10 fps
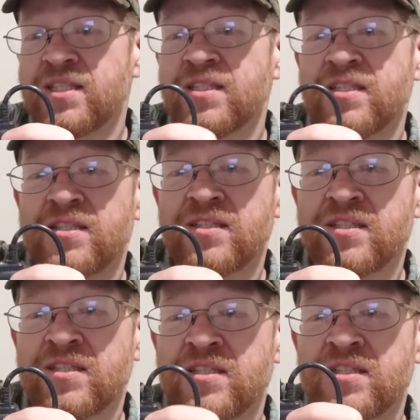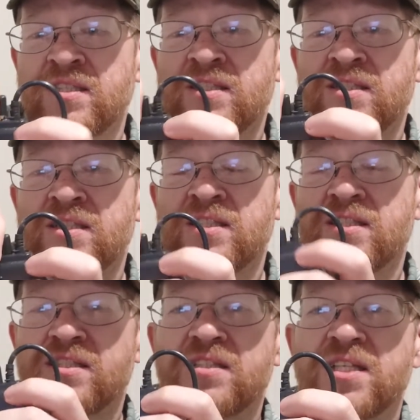in
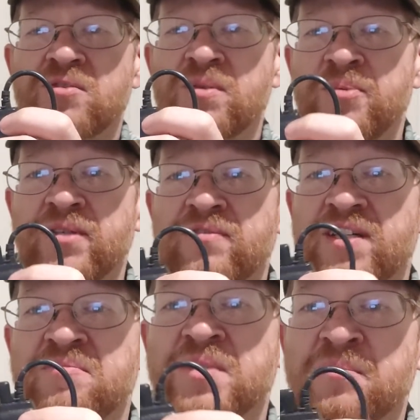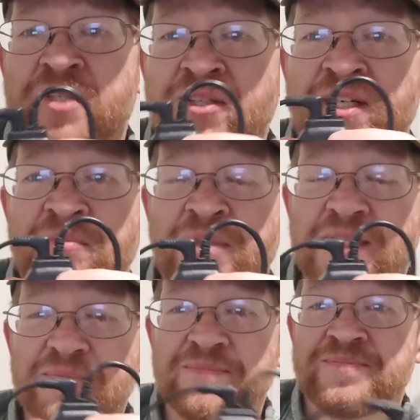to that 3.5 millimeter
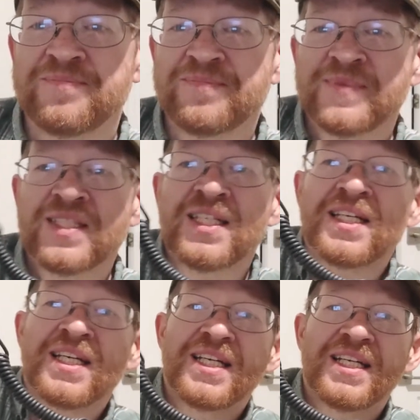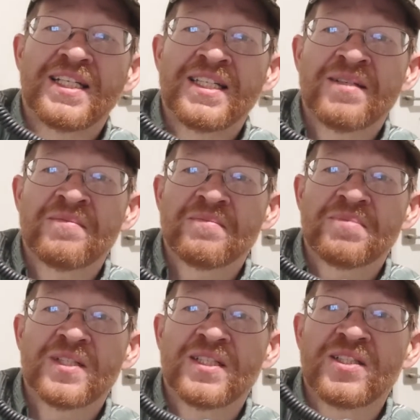output, and then
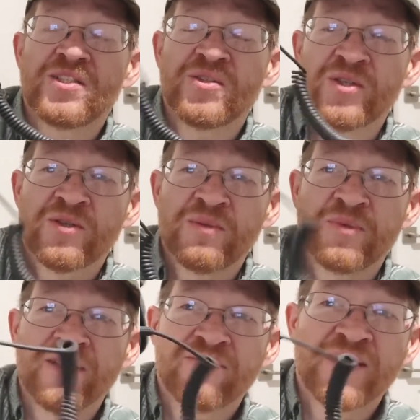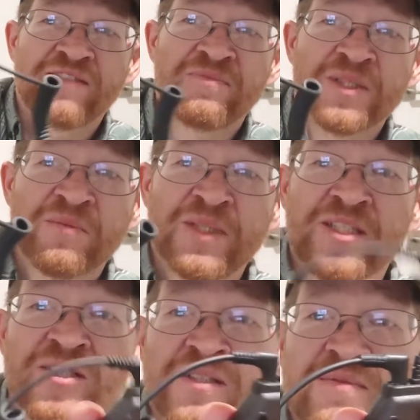plug your 3.5
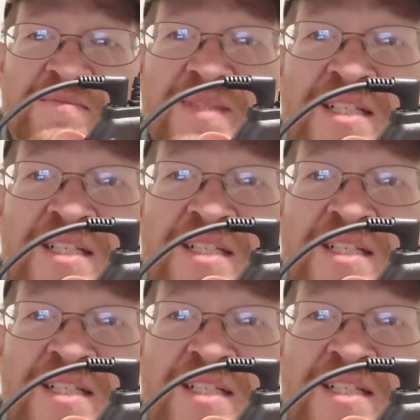millimeter